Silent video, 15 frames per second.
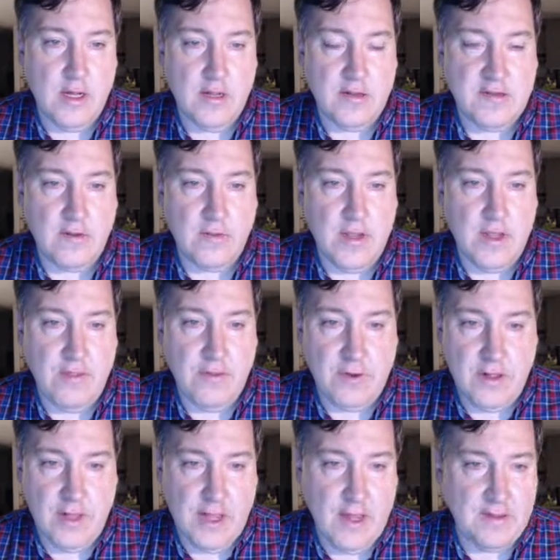So Ether
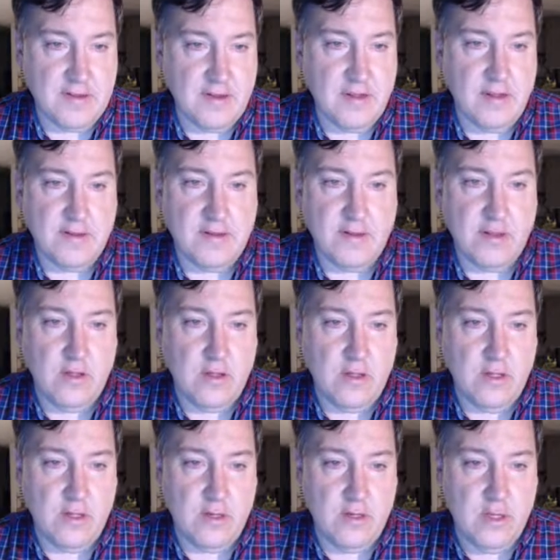Classic is
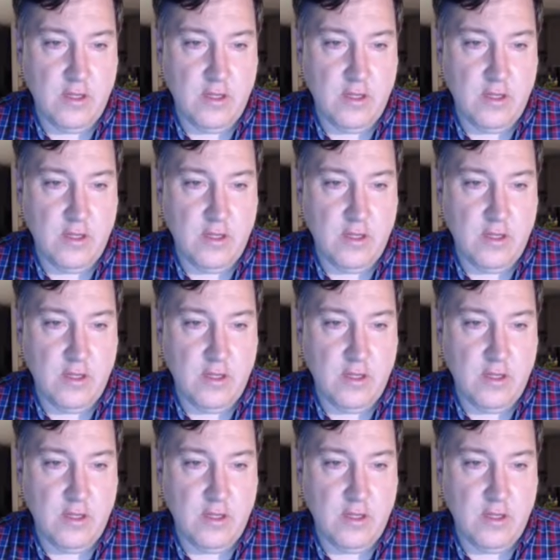good.